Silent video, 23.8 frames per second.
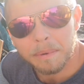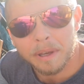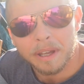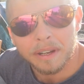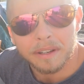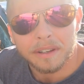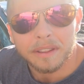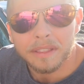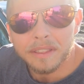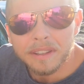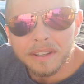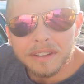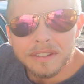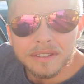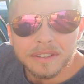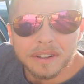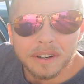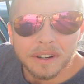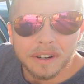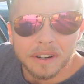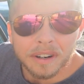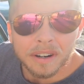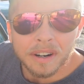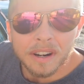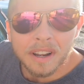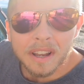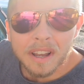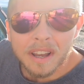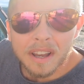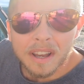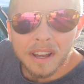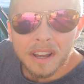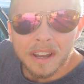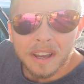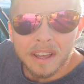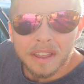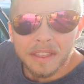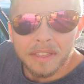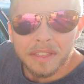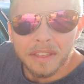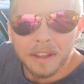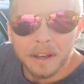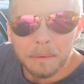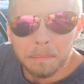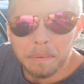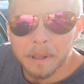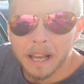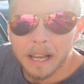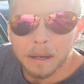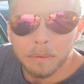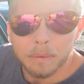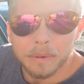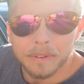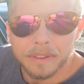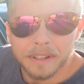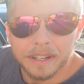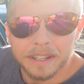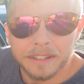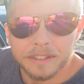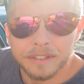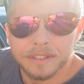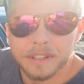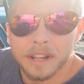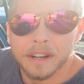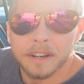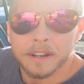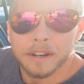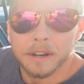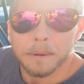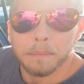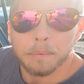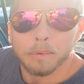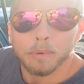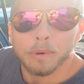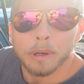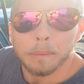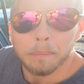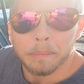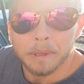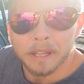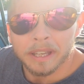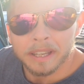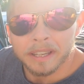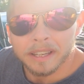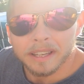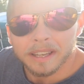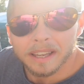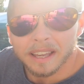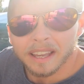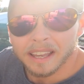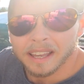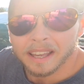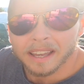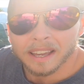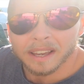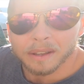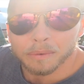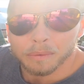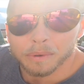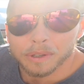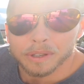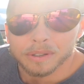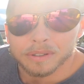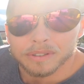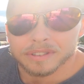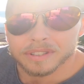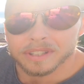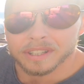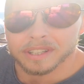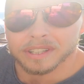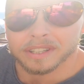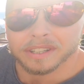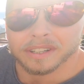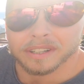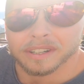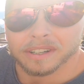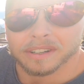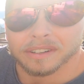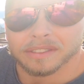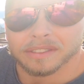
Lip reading: but these are the plywood that I just ended up ripping. And what you can see here,